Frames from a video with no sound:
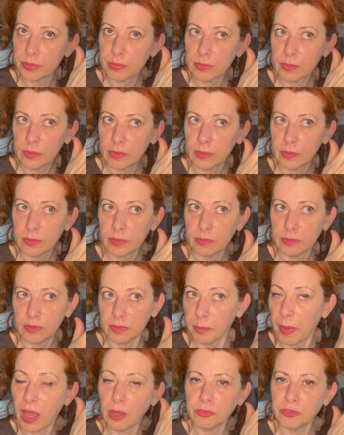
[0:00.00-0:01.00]
the
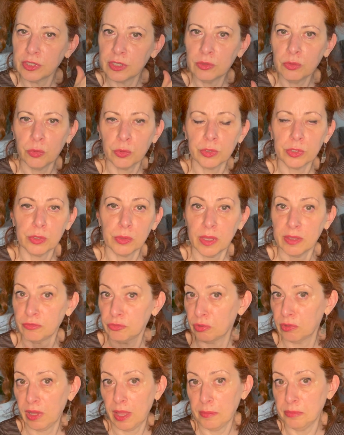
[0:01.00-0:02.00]
mountain, or you have to
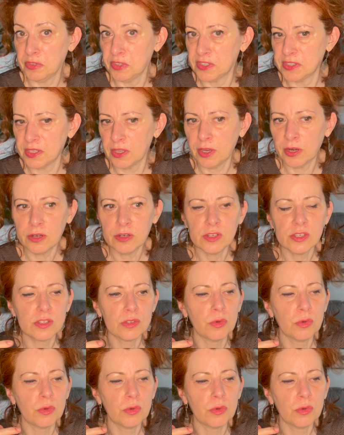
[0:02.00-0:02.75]
climb the stairs,